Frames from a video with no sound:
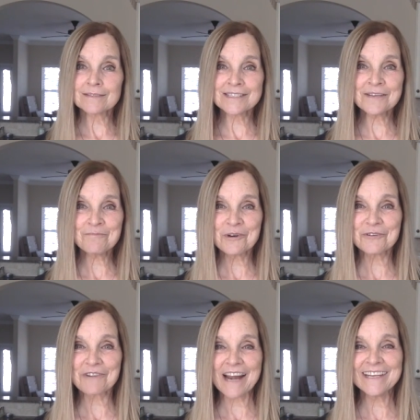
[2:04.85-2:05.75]

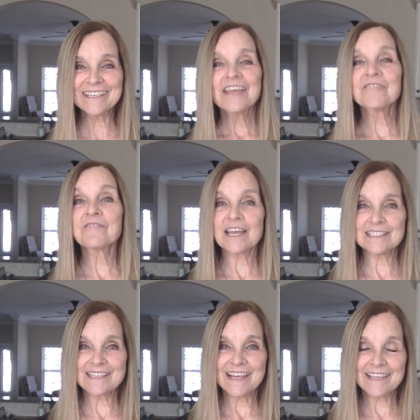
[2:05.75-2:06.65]
Simple, right? If they
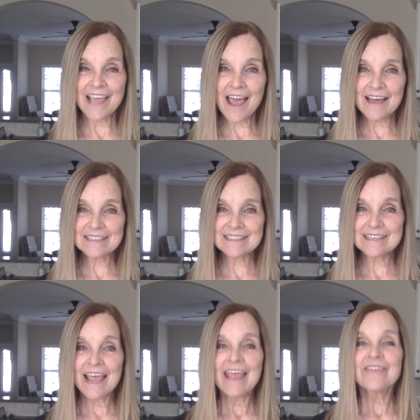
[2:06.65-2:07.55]
say yes,
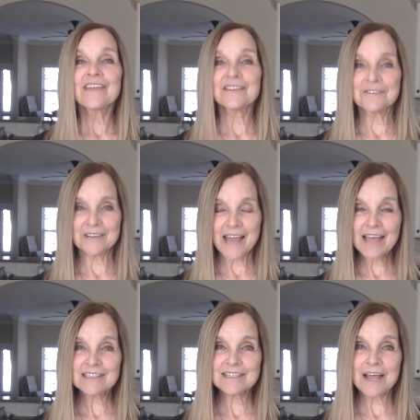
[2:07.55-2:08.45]
then your
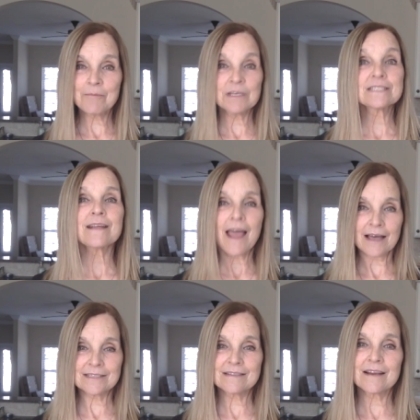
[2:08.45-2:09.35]
next step is to
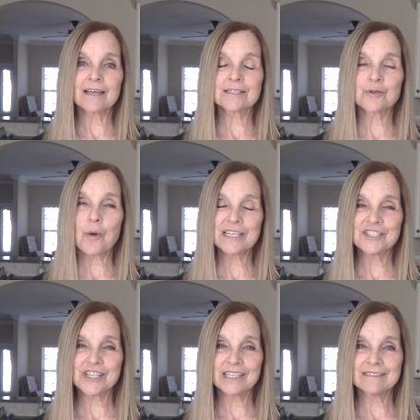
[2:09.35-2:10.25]
ask the next
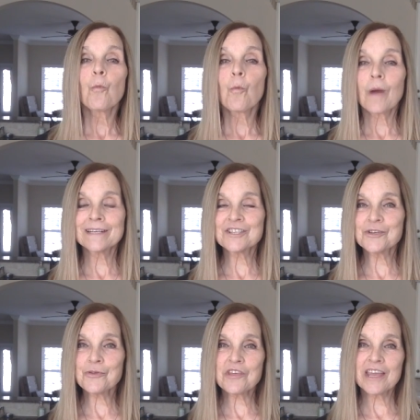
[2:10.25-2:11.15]
question. When do
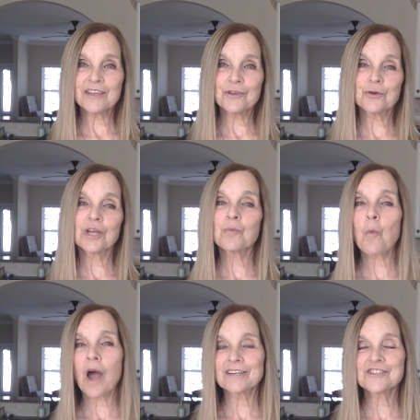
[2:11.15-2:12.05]
you think you can
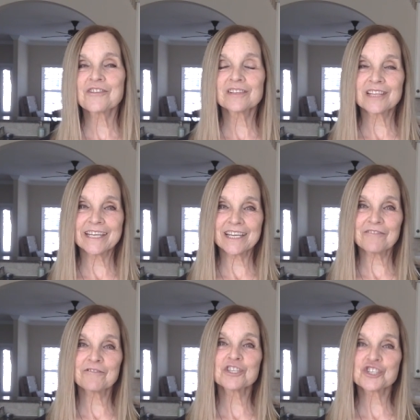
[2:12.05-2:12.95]
watch the link
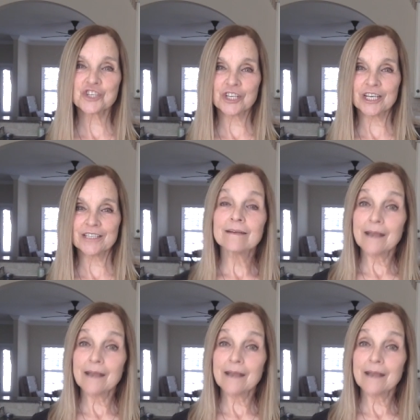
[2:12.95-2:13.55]
for sure?